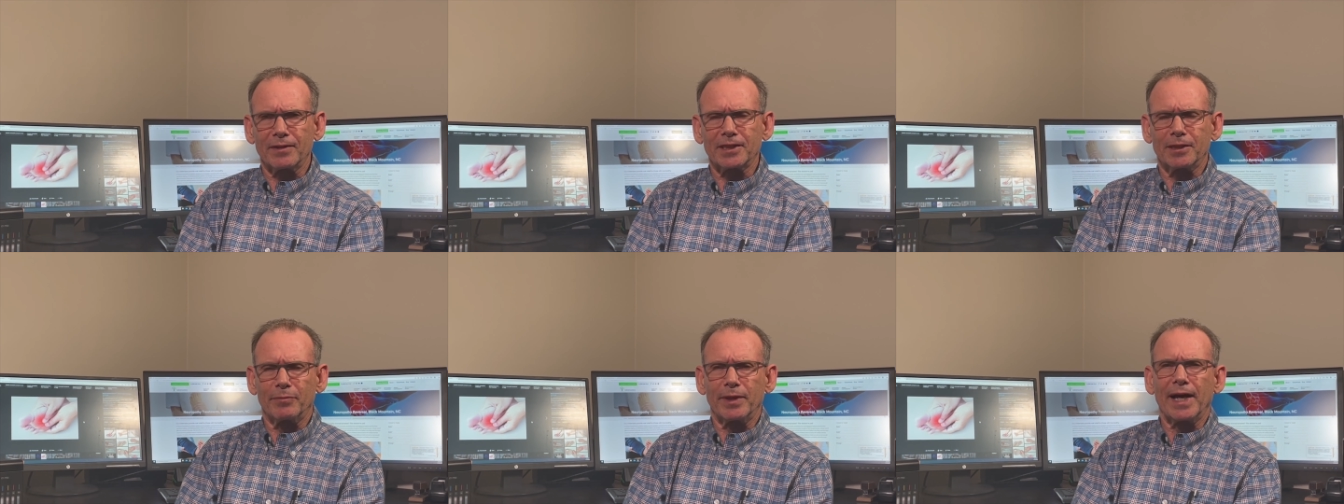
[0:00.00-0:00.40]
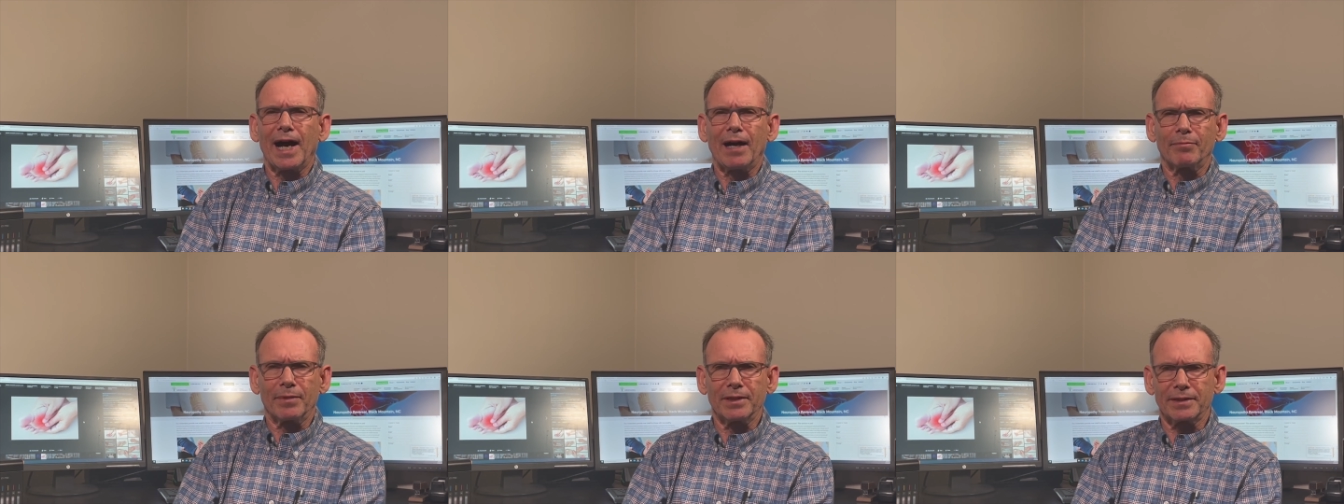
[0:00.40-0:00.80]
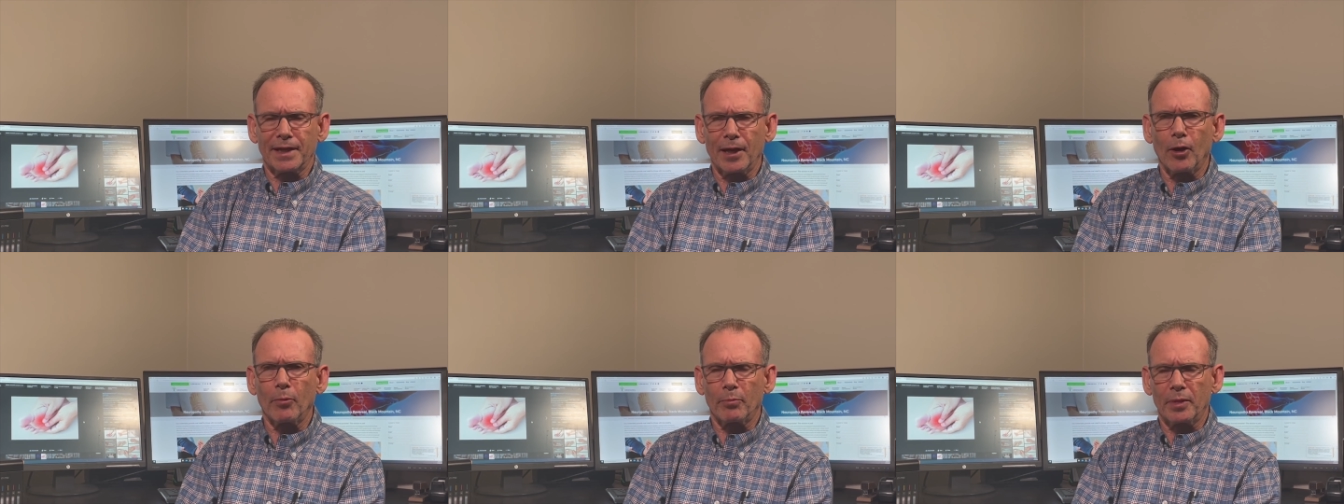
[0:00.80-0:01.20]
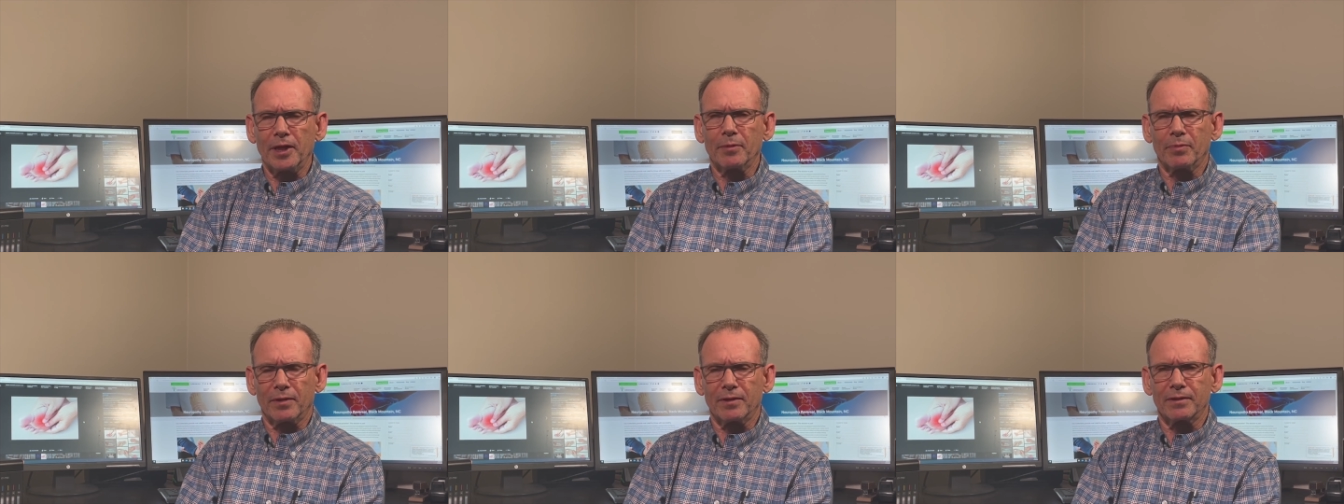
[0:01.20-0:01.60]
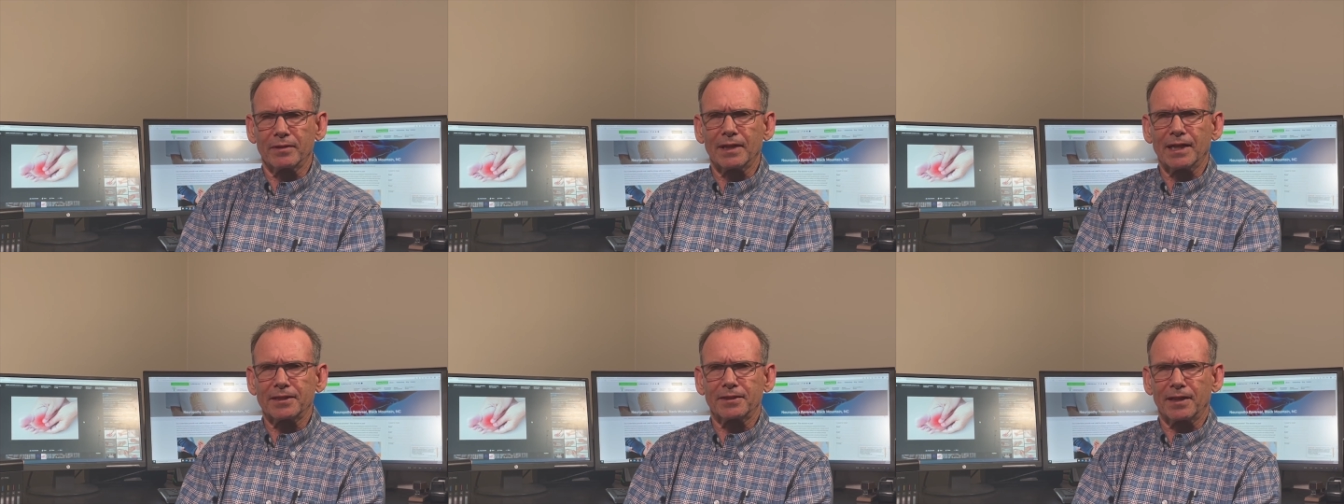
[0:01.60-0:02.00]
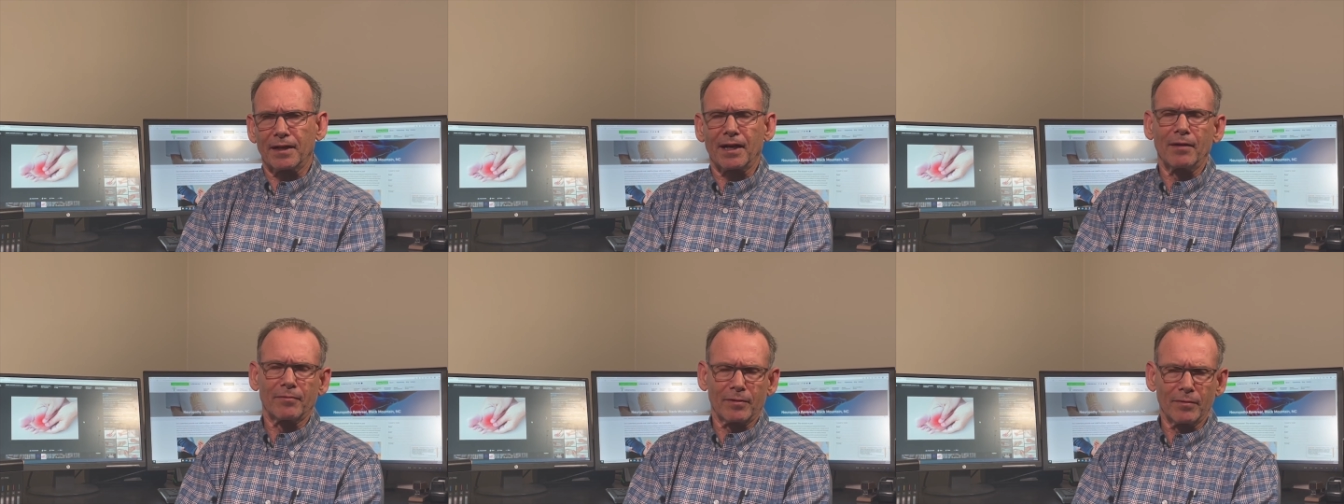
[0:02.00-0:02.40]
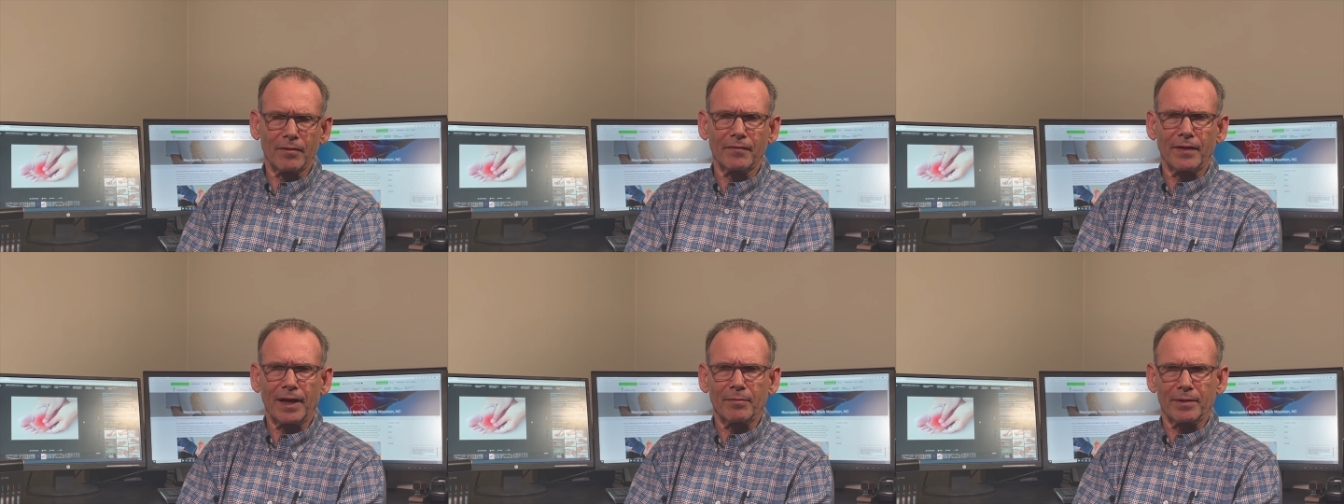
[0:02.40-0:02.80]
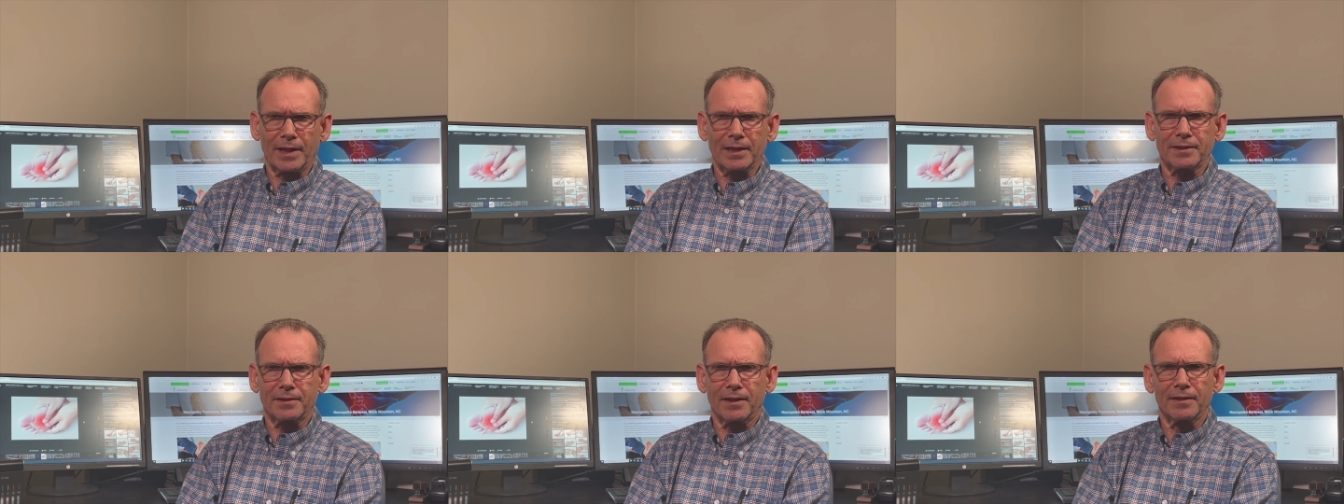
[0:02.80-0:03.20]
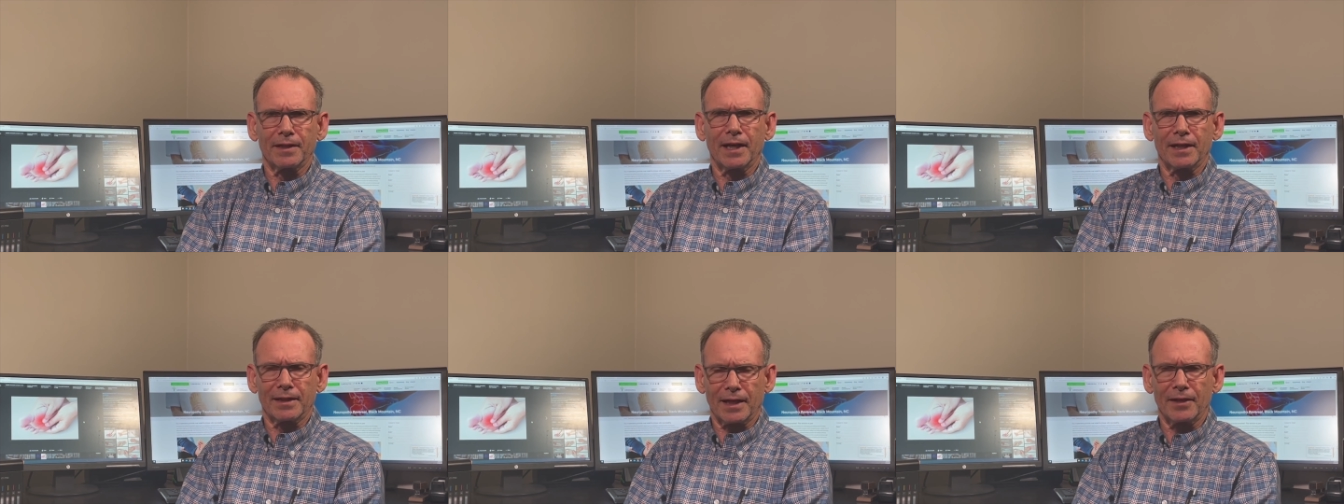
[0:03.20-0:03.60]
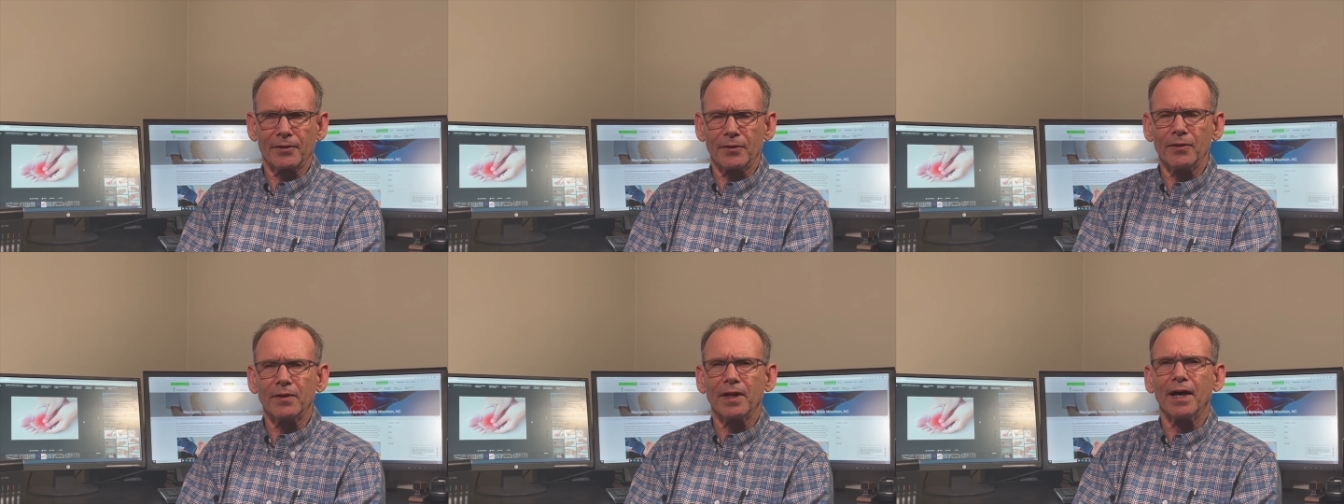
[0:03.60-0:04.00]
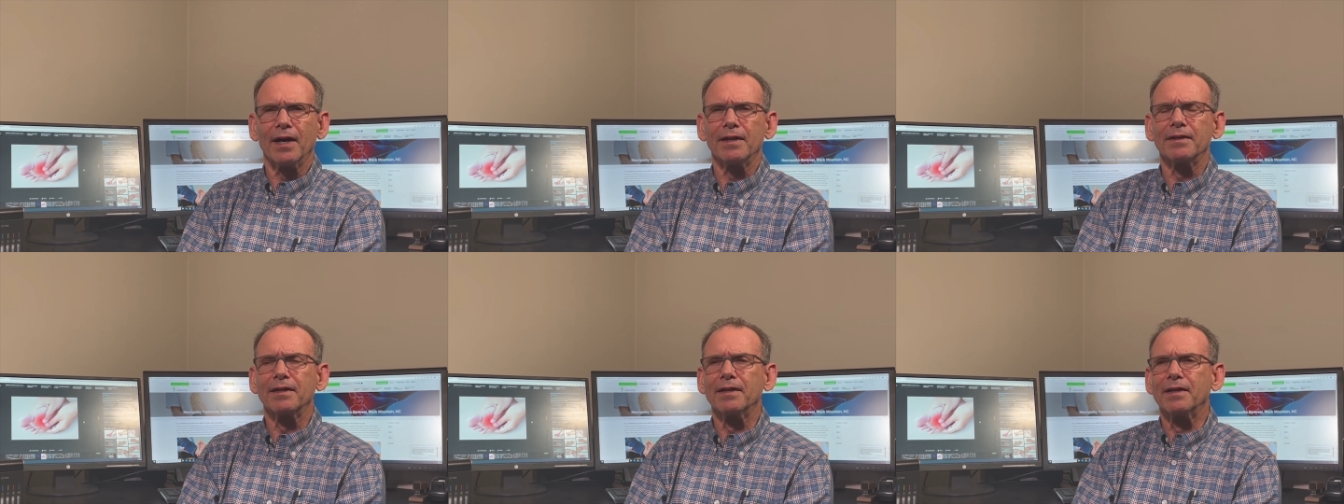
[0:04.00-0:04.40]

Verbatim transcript: It's to be happy and to help people, and that's I come from a family that's done that, and I do that.